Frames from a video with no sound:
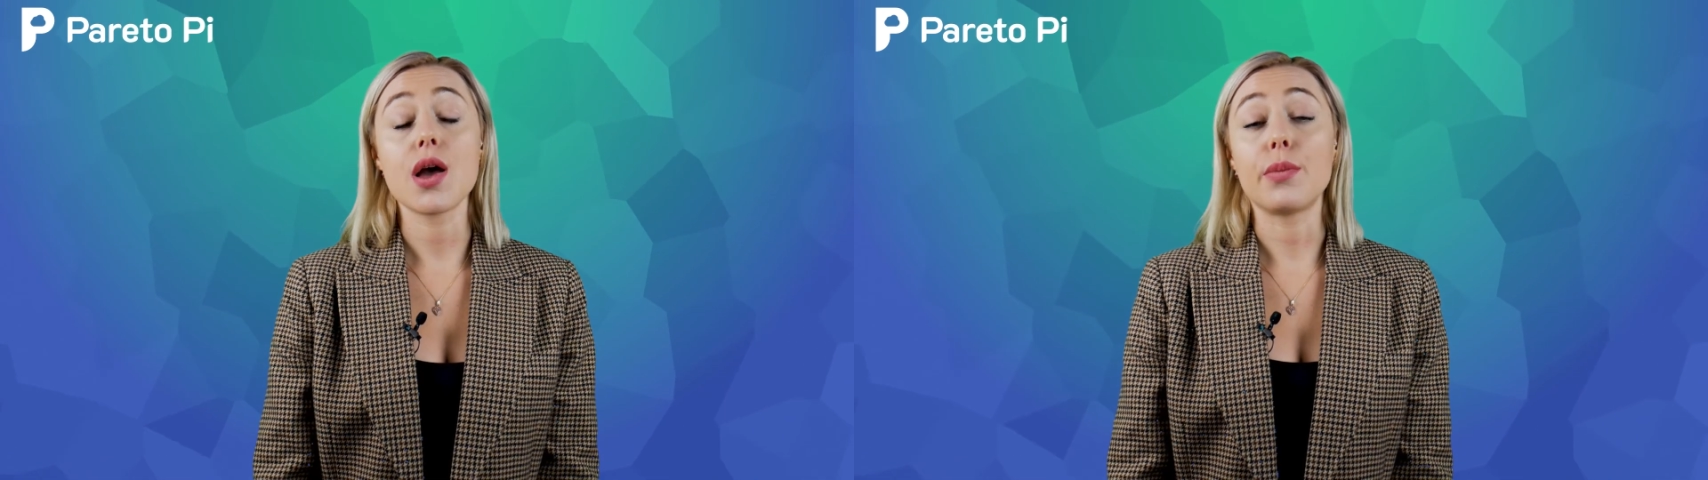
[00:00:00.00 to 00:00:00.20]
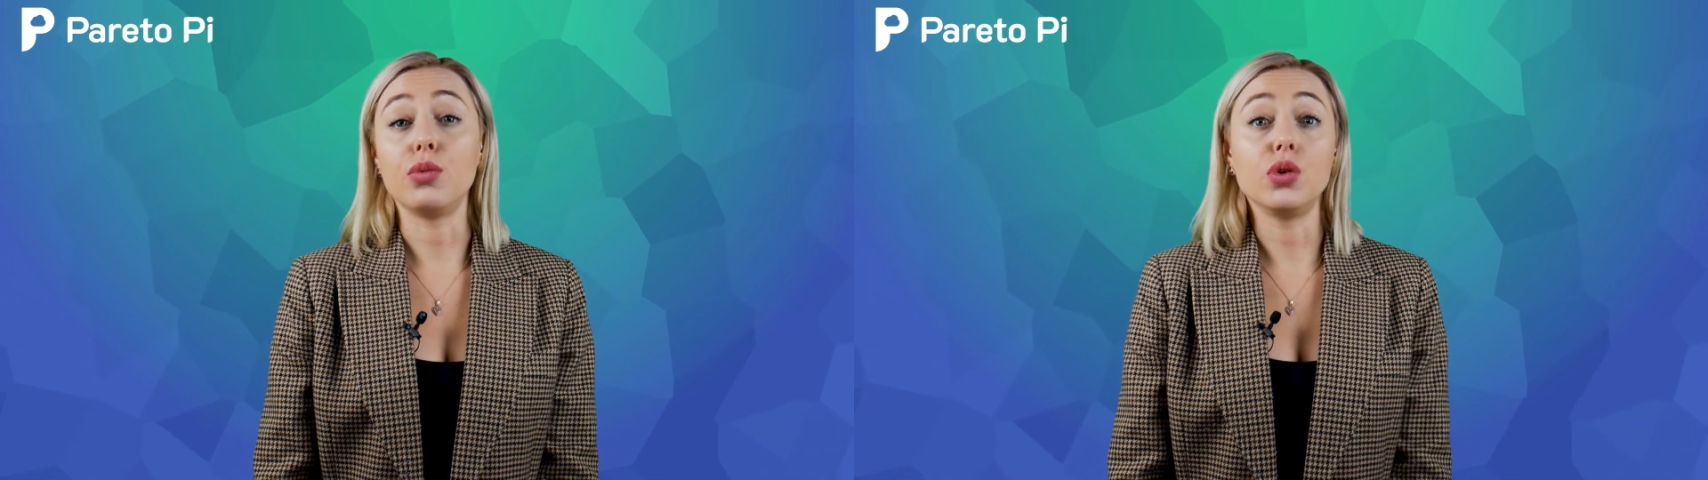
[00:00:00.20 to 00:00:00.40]

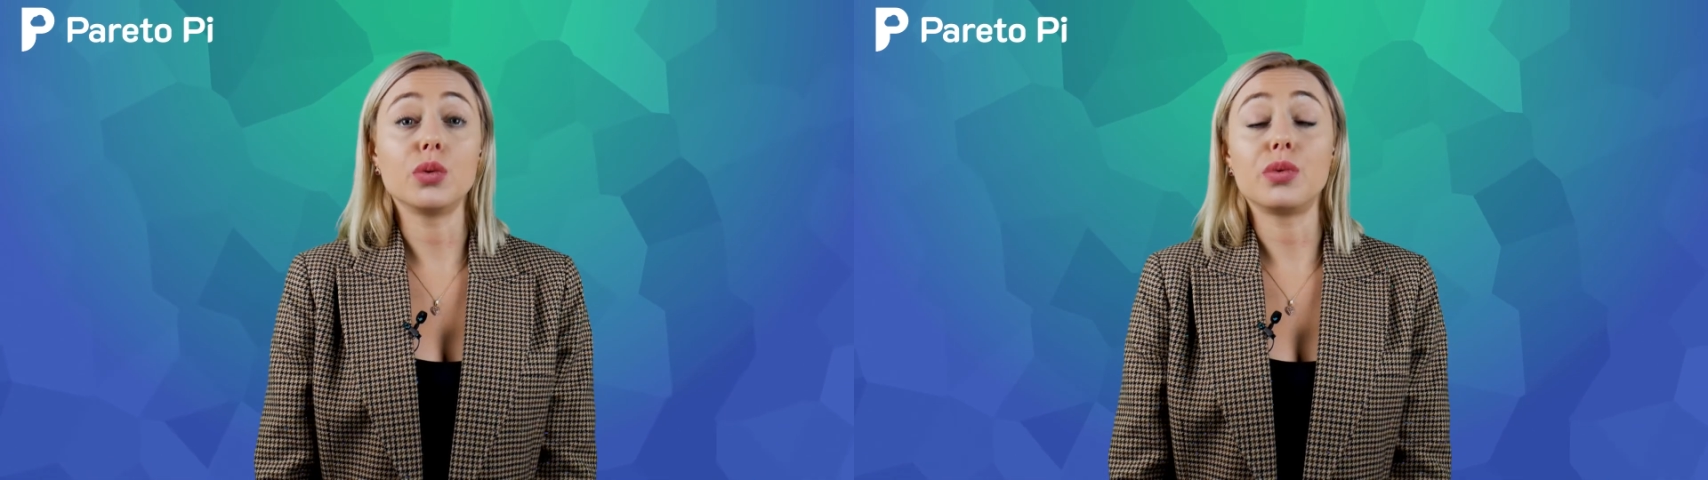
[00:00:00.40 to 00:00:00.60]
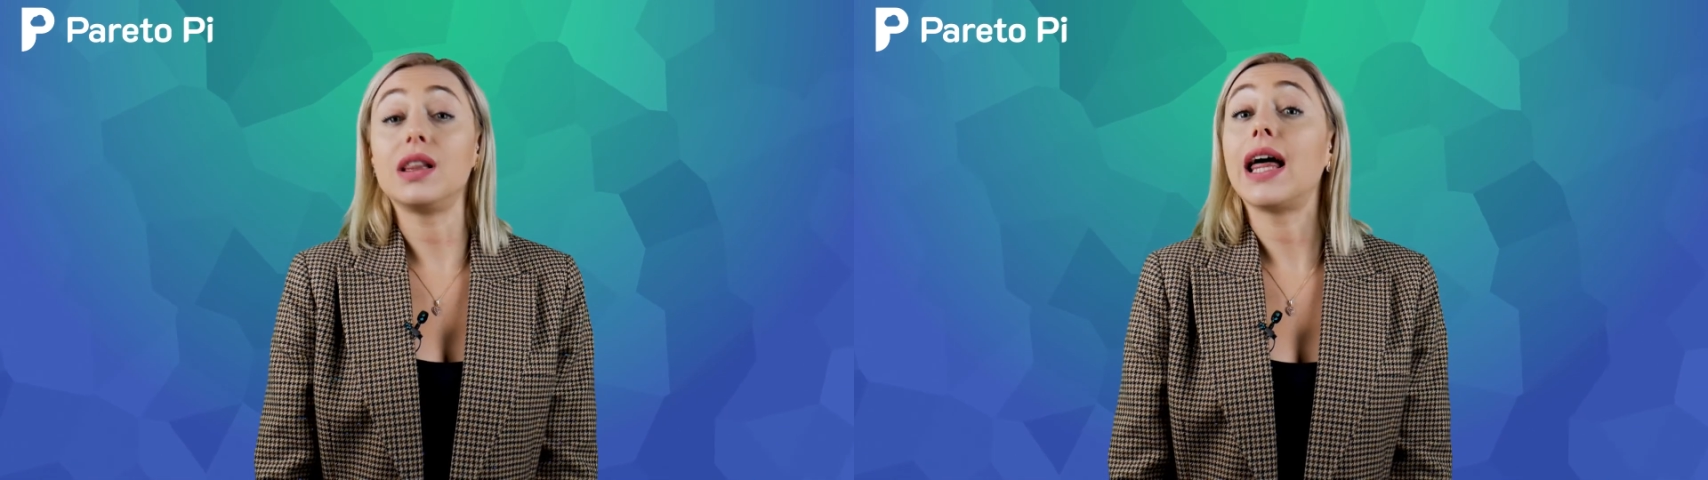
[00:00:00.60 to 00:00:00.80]

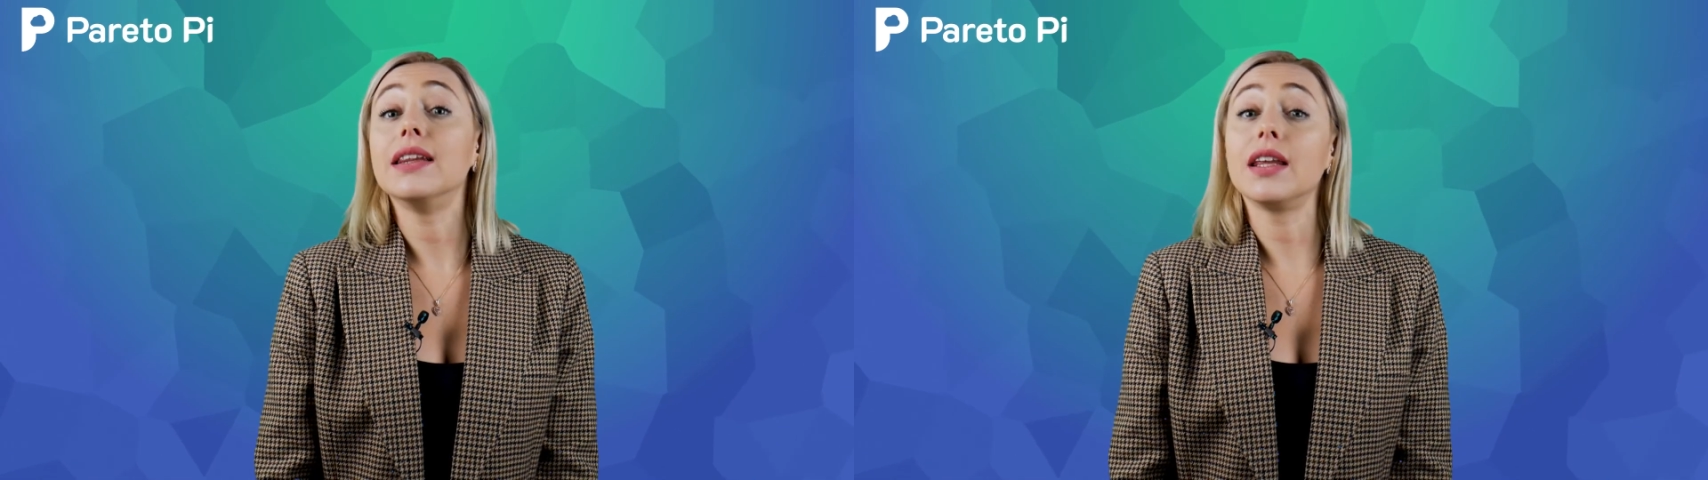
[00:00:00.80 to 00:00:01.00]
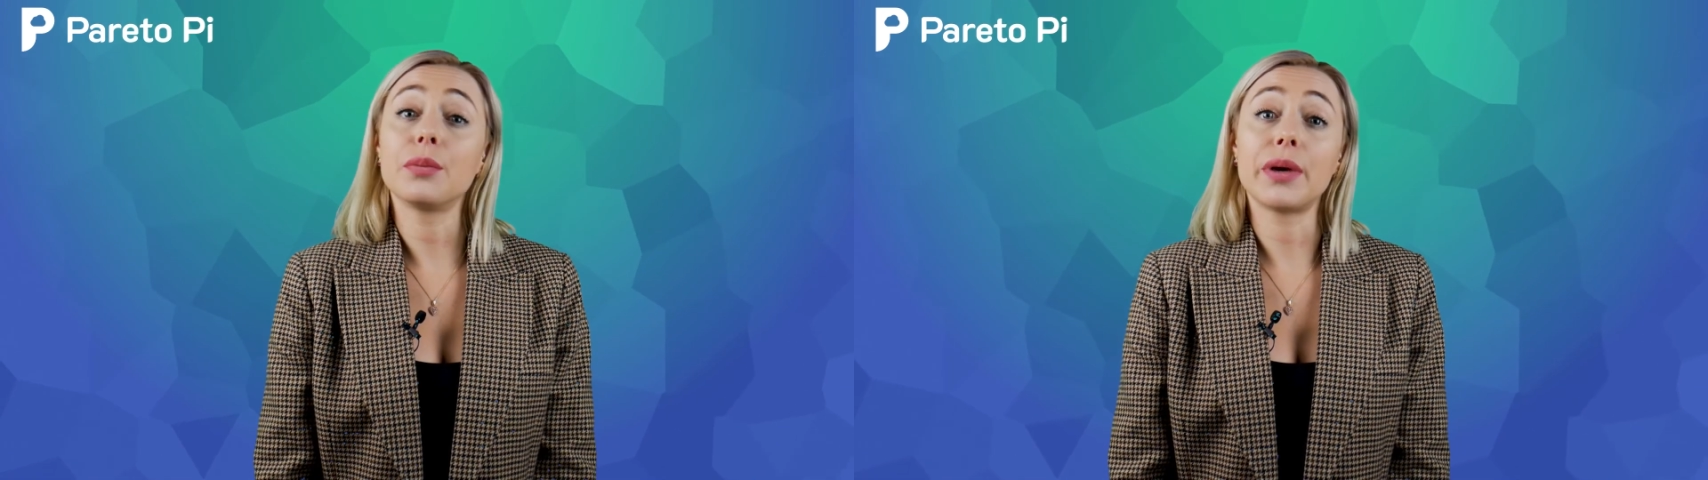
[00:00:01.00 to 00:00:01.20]
multiple
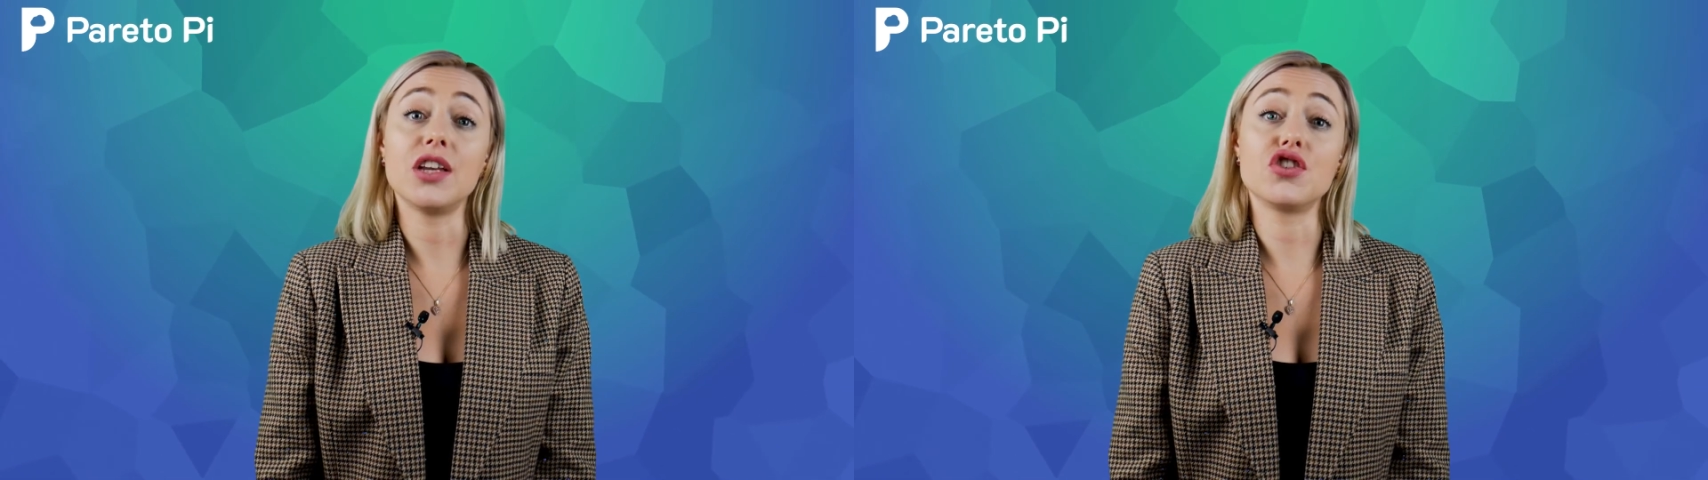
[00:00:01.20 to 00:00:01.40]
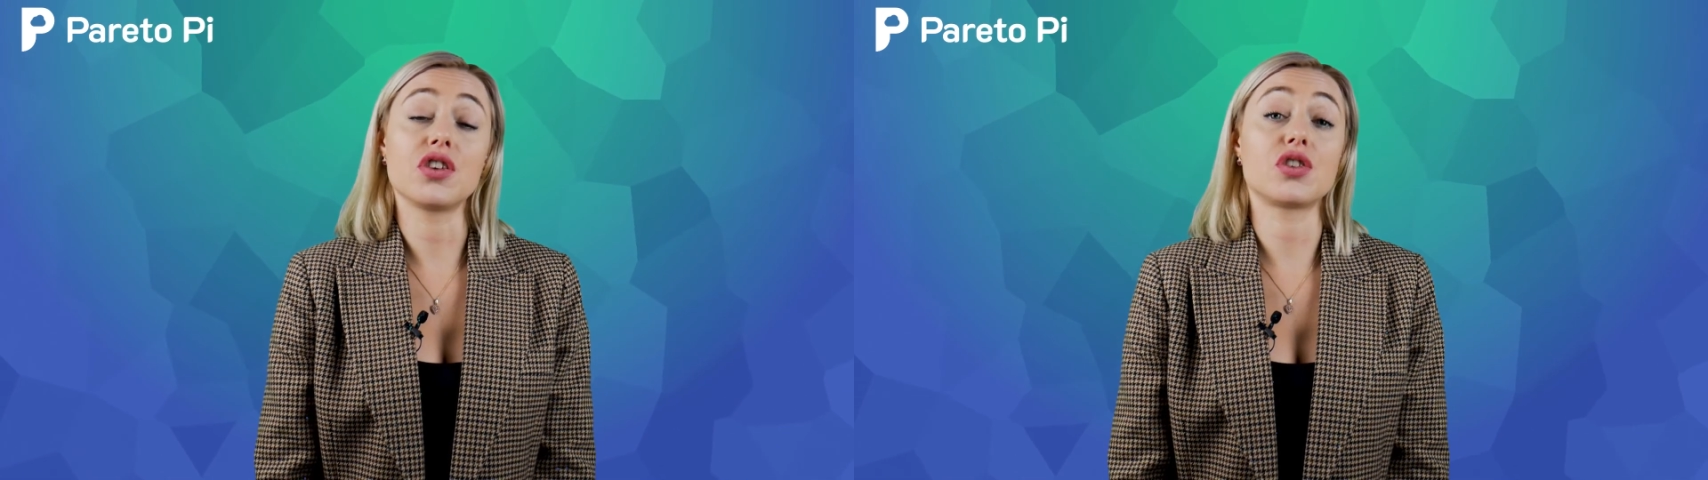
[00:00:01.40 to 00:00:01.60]
landing
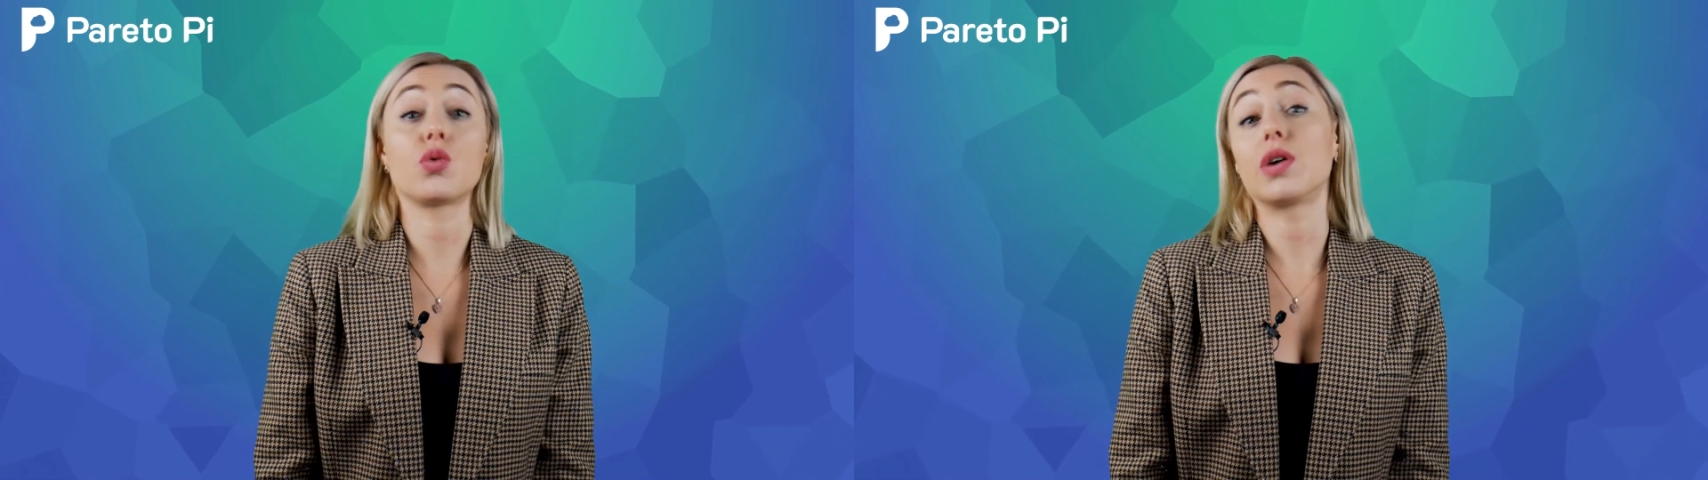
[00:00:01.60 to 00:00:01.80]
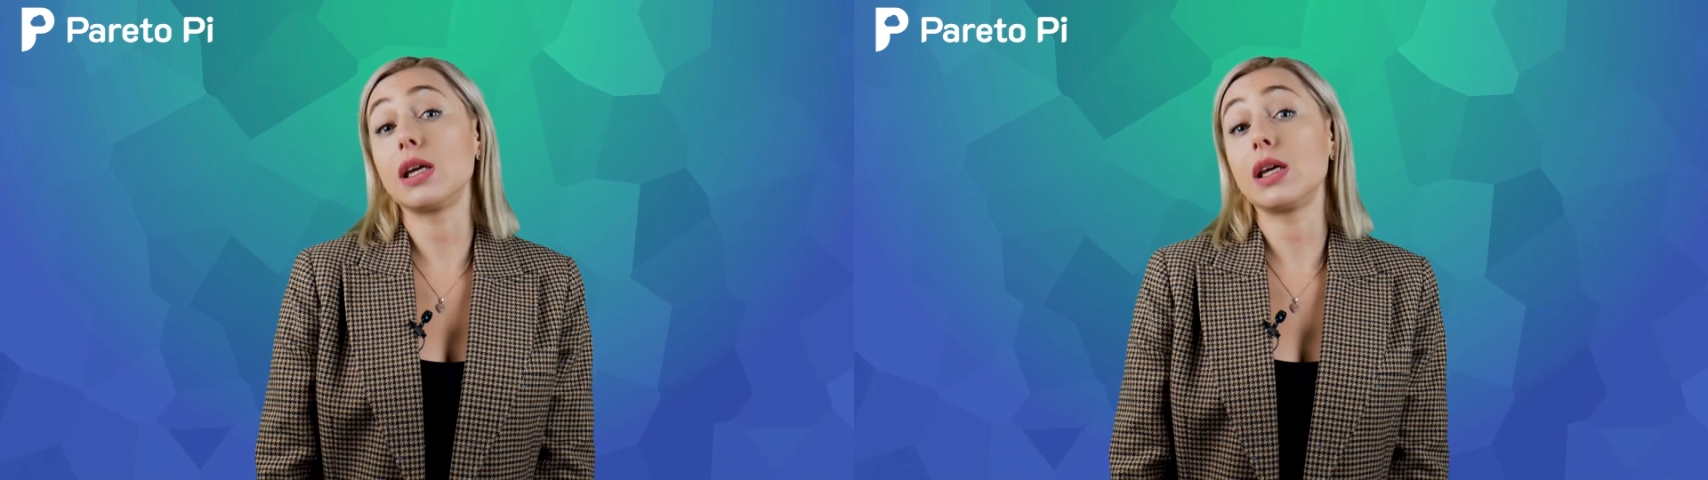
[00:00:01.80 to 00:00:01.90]
pages or